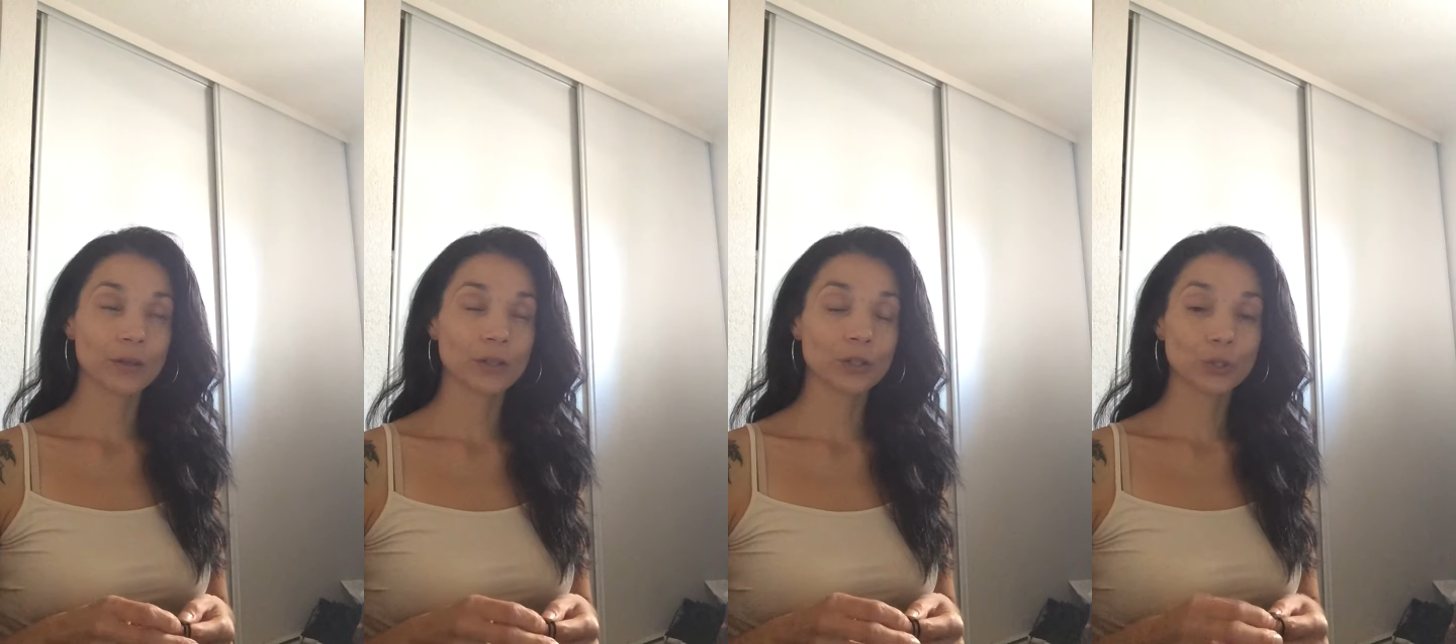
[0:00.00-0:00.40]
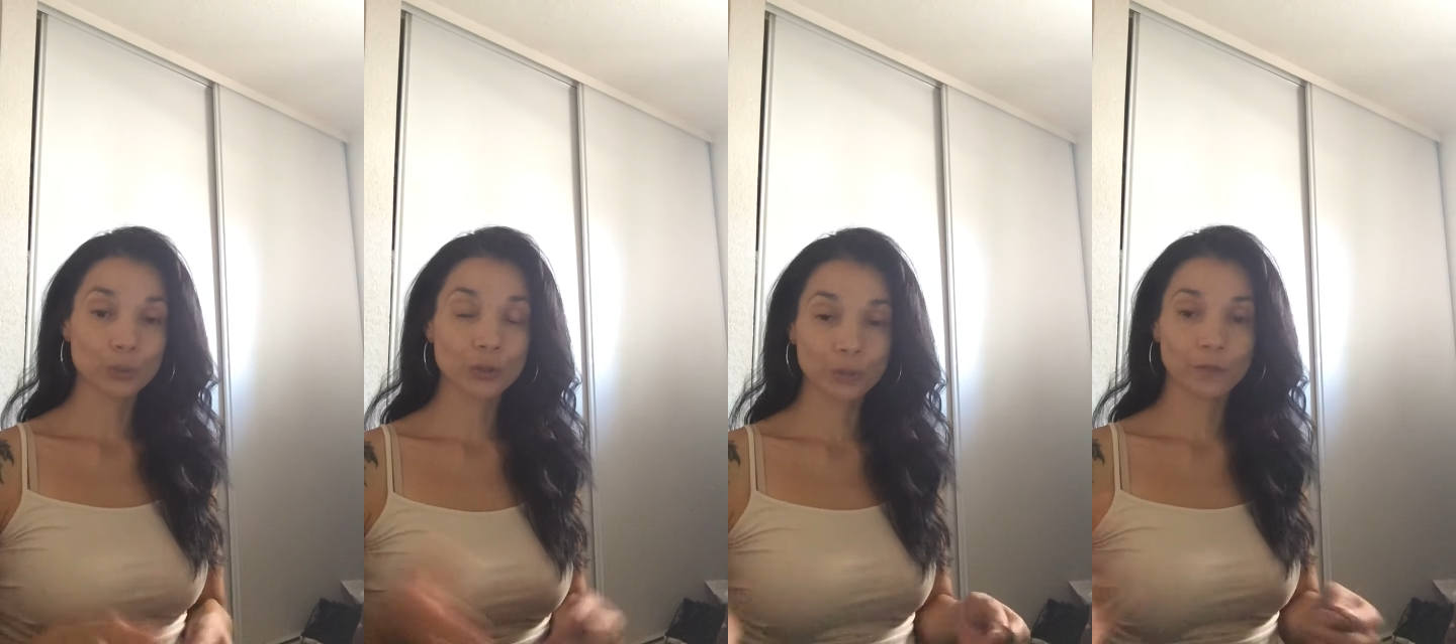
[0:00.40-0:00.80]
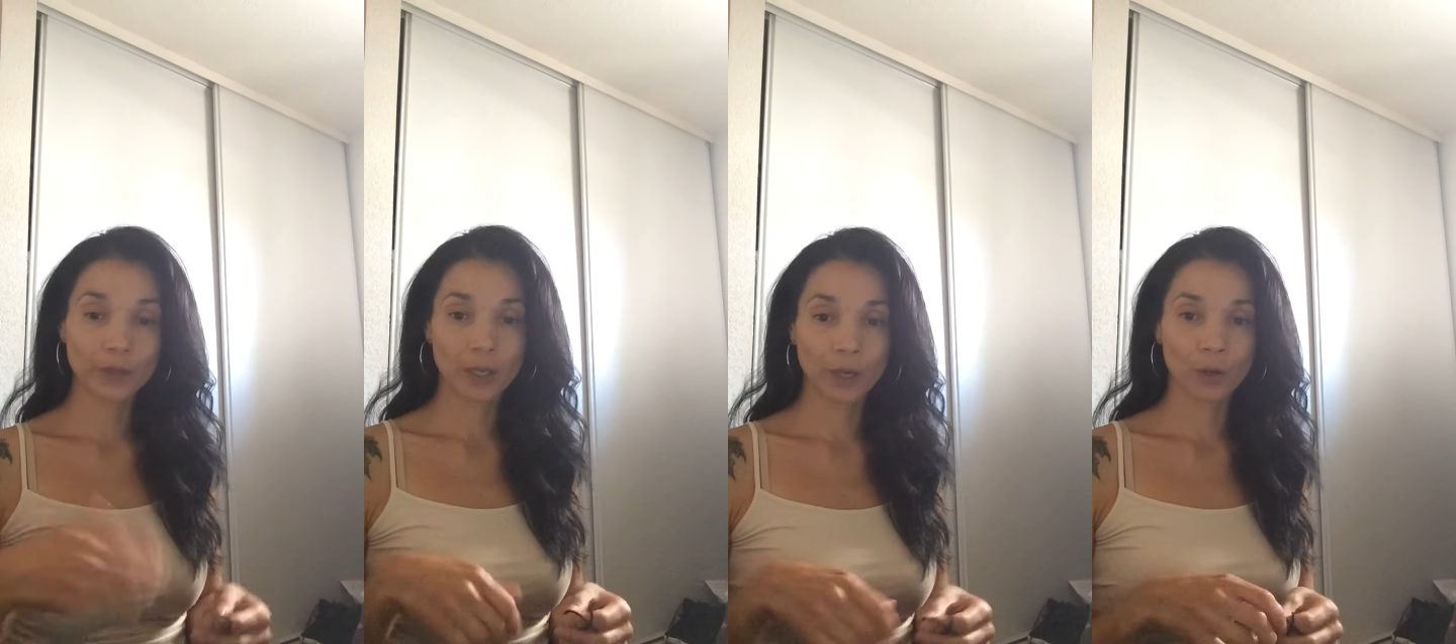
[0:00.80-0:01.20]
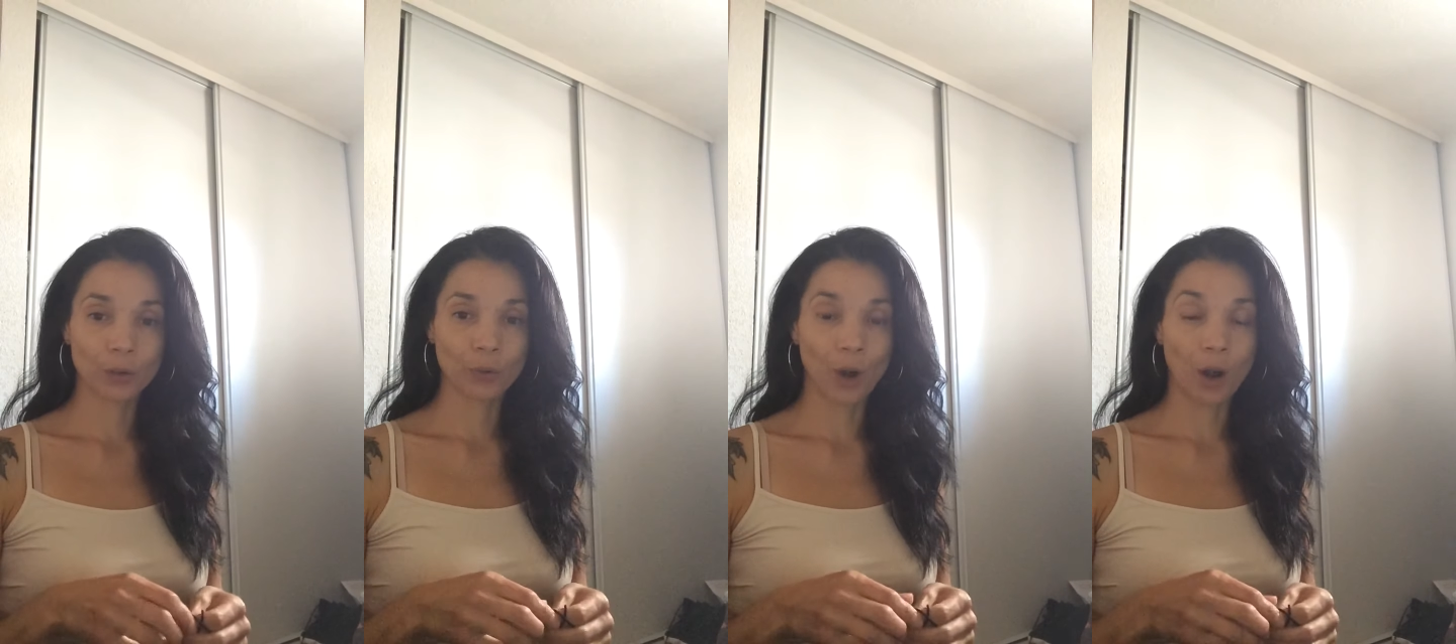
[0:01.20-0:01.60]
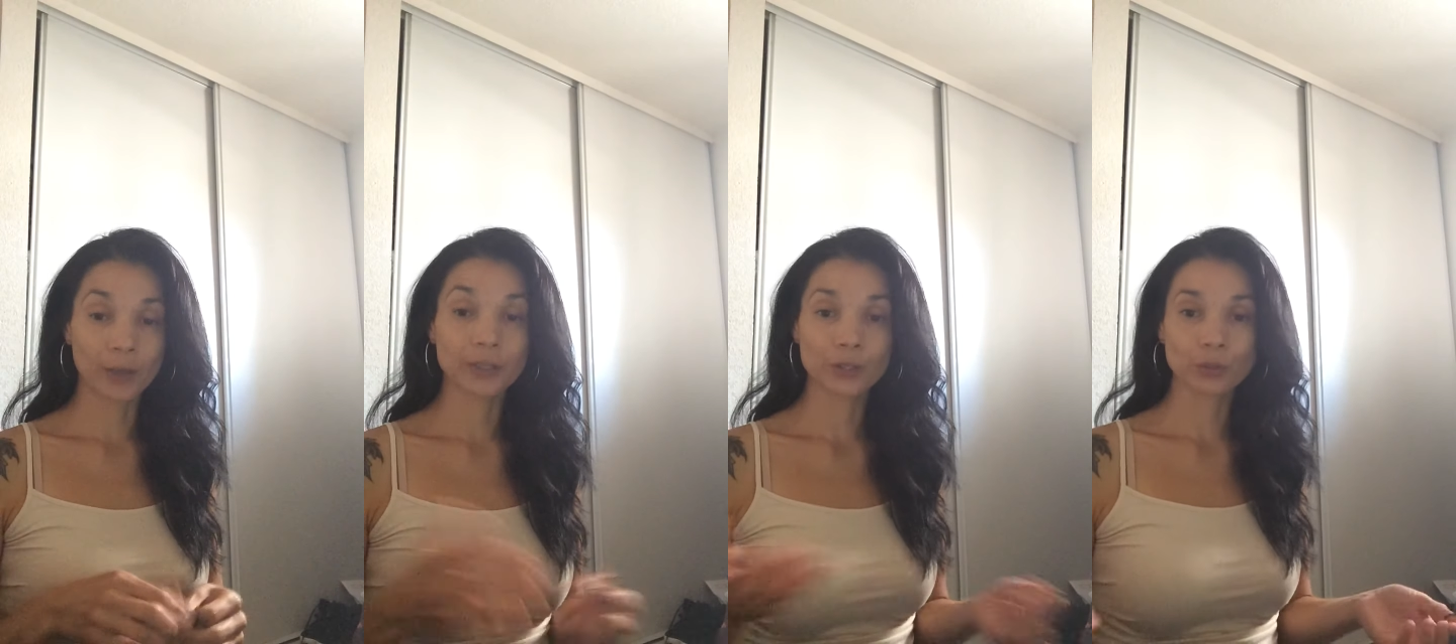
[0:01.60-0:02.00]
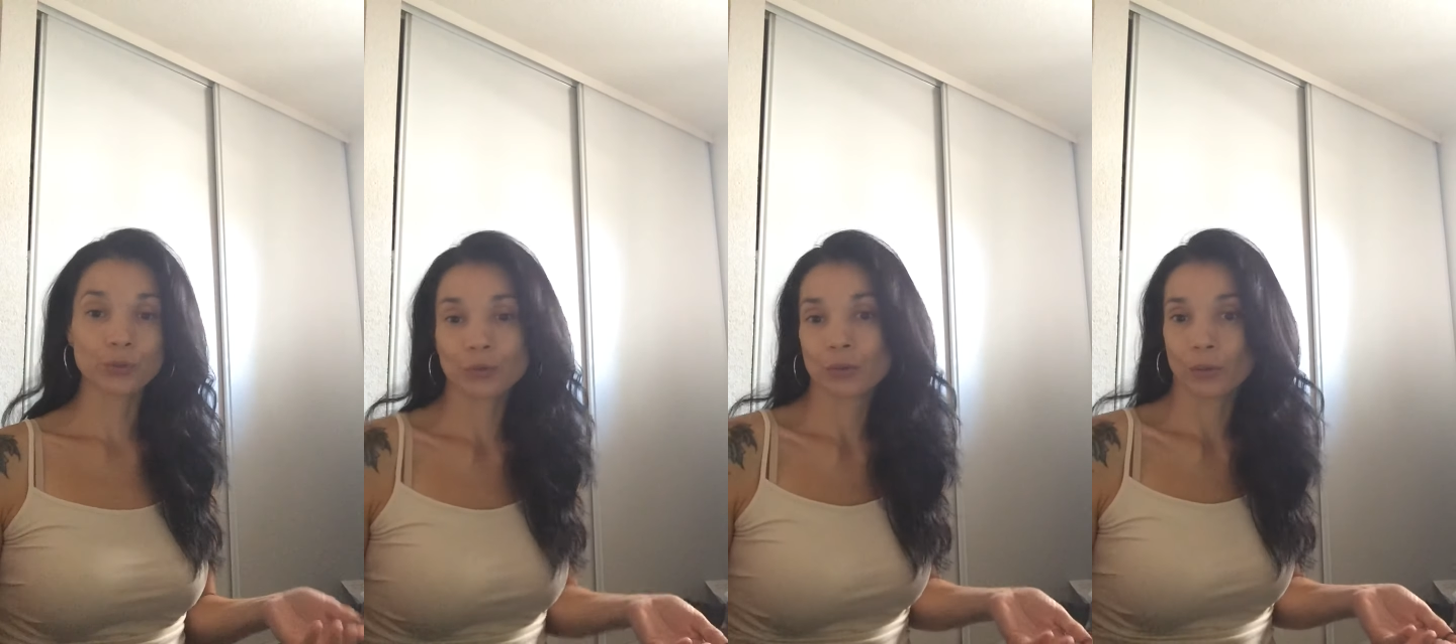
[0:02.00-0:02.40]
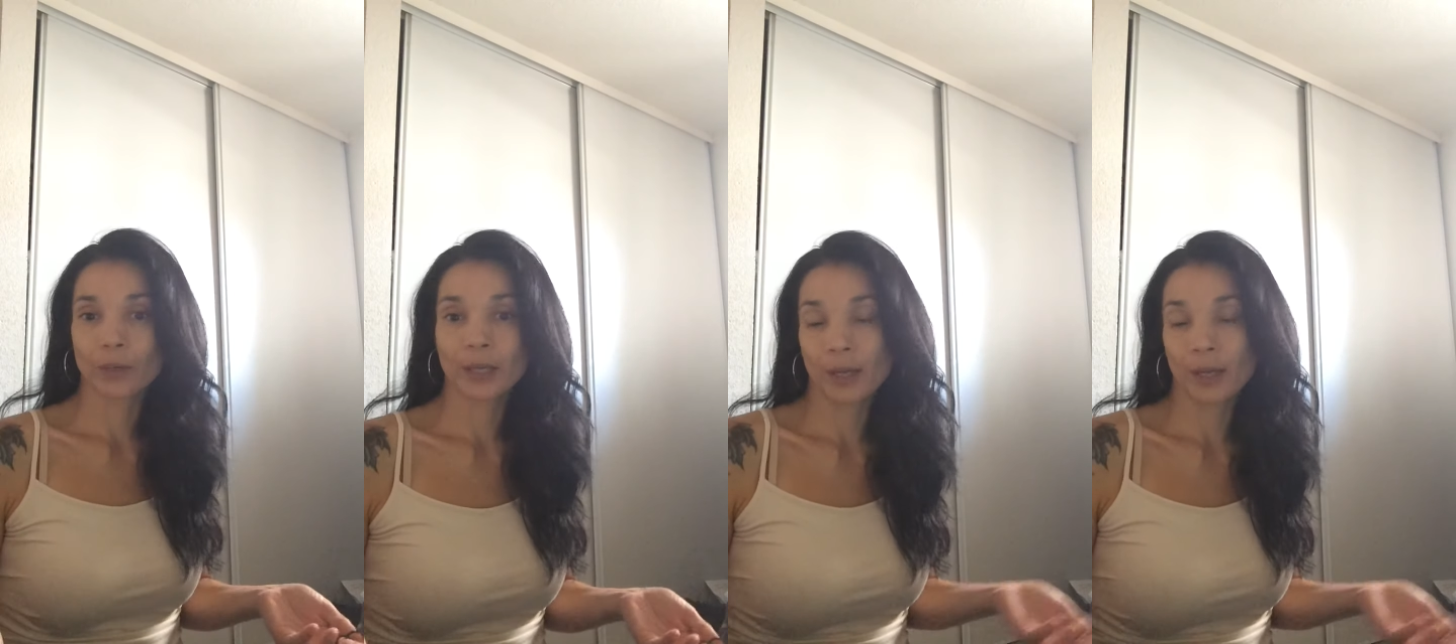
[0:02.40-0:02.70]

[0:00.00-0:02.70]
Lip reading: YouTube video on a social story,